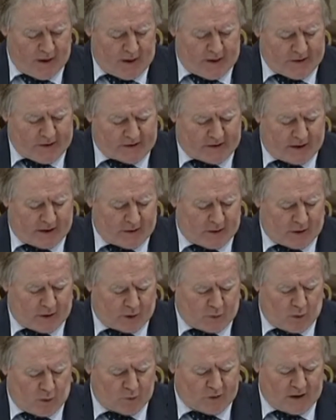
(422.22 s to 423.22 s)
he said, and I
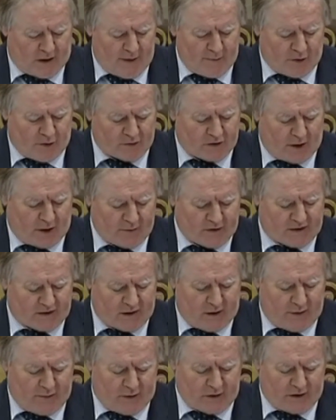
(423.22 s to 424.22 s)
quote, "The level of service
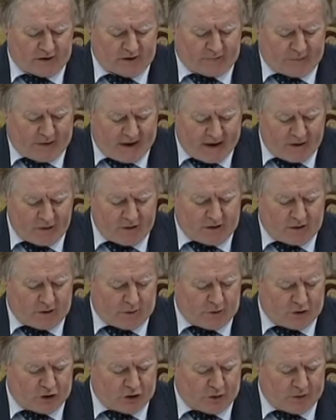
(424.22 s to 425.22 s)
delivered is varied to
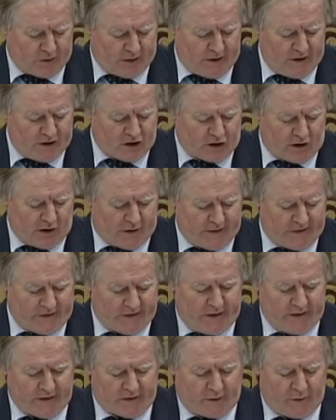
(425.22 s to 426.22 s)
ensure that each client's
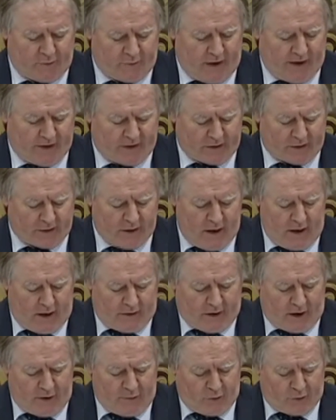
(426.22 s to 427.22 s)
needs are reflected.
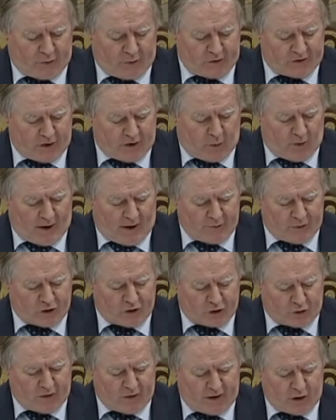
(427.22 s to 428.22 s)
Therefore, there is no average
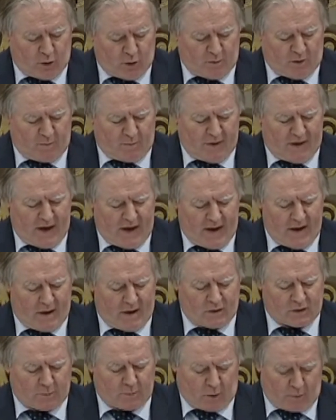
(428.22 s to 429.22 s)
agreed number of PA
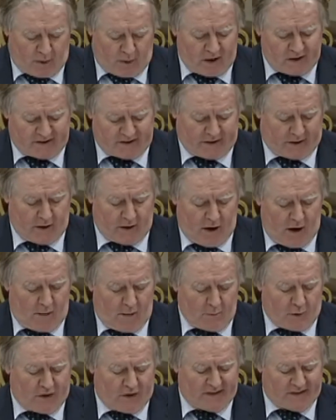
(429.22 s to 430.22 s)
hours per person."
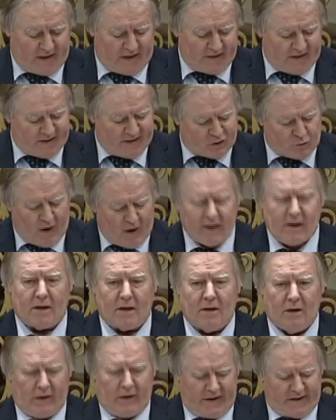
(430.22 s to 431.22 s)
But he said it's
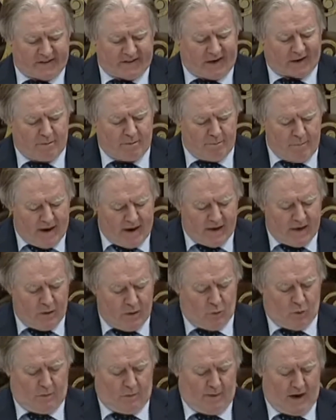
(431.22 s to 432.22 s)
recognised that many
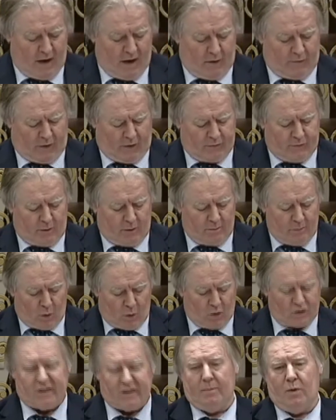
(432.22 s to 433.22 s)
would benefit from
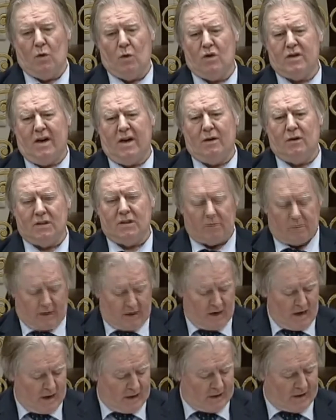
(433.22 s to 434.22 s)
more support hours. Well,
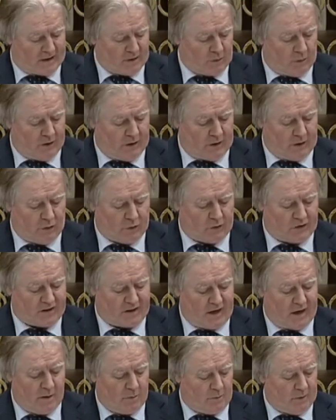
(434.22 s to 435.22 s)
that's one of the
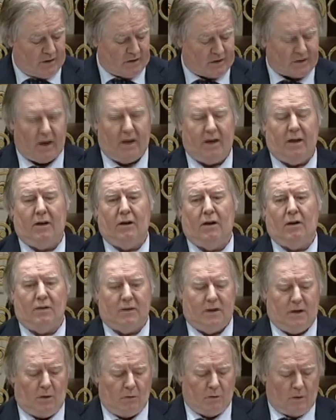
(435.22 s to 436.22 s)
understatements
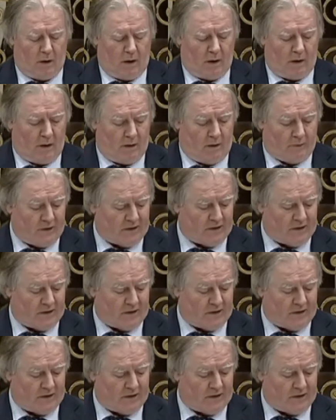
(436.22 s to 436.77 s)
of the